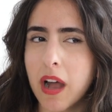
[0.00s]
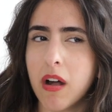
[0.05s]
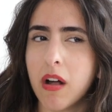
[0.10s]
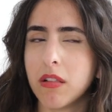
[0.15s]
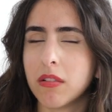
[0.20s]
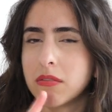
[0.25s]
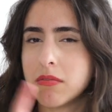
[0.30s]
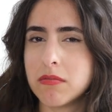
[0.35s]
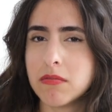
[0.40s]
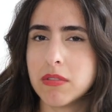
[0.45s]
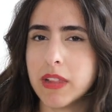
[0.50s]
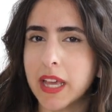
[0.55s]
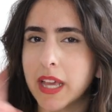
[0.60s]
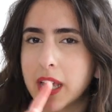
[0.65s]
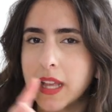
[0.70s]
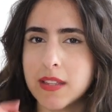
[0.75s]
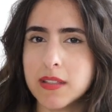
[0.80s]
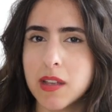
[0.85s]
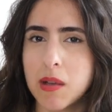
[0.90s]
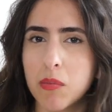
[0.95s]
I'll link
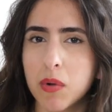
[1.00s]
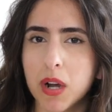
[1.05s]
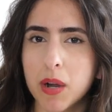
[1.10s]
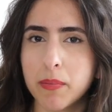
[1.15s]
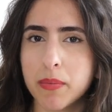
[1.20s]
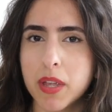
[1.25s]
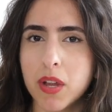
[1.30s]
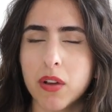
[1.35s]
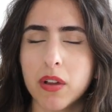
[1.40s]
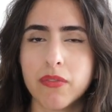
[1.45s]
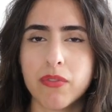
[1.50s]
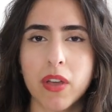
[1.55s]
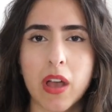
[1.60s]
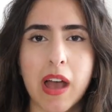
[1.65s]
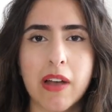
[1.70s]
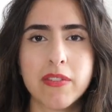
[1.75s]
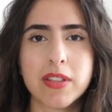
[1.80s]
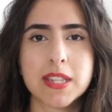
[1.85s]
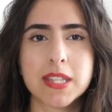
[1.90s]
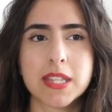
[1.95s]
it somewhere up here if you
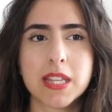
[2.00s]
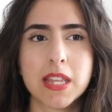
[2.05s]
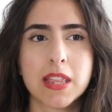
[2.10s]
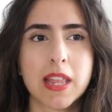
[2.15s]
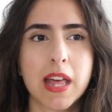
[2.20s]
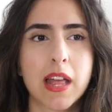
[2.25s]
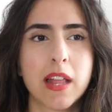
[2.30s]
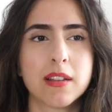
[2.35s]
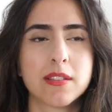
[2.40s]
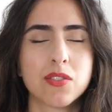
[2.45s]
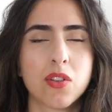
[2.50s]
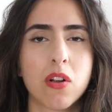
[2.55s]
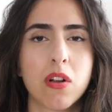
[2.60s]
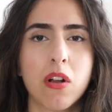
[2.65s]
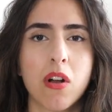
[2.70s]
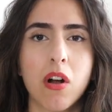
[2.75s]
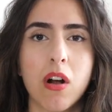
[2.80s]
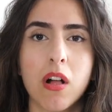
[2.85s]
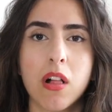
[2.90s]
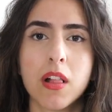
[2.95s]
haven't seen that Zara
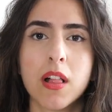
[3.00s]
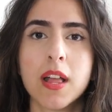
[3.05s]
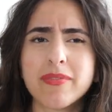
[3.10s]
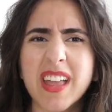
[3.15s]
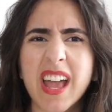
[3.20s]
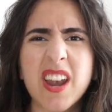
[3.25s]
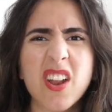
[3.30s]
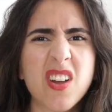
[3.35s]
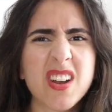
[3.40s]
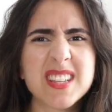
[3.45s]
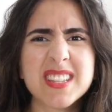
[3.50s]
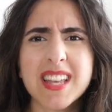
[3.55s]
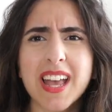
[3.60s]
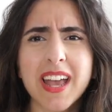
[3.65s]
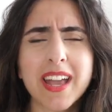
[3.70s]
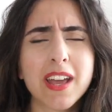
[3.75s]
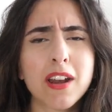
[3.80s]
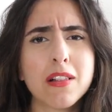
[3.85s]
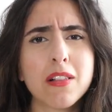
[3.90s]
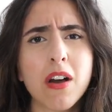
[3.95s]
haul, and honestly I
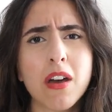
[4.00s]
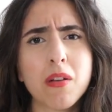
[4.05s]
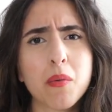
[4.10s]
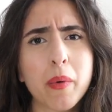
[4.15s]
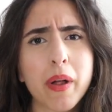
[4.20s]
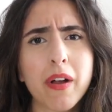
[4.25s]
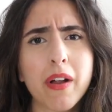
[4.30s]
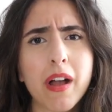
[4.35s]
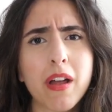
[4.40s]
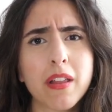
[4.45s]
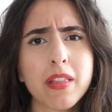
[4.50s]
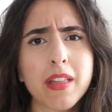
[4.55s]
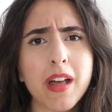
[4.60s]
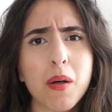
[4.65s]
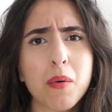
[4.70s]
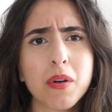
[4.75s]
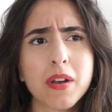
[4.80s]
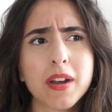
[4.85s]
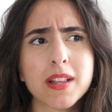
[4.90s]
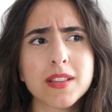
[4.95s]
get a lot of wear out of
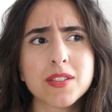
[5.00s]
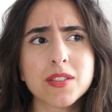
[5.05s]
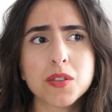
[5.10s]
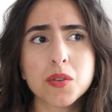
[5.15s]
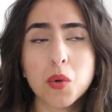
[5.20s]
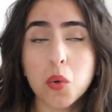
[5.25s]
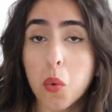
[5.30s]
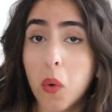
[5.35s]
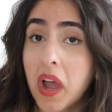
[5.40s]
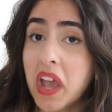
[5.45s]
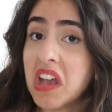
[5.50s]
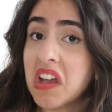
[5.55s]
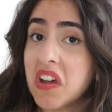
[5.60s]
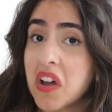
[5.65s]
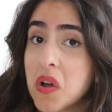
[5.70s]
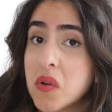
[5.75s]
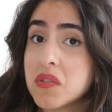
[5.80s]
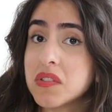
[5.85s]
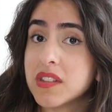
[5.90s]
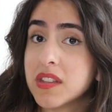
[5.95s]
that one. It's quite
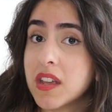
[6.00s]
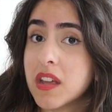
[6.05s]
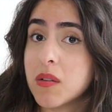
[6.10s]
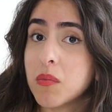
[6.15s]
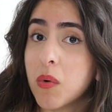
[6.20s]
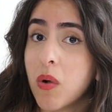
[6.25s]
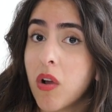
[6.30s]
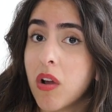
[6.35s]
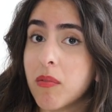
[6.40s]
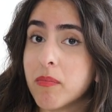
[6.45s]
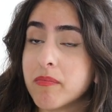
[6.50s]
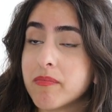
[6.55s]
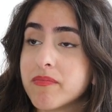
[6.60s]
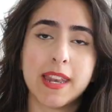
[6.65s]
cozy and warm.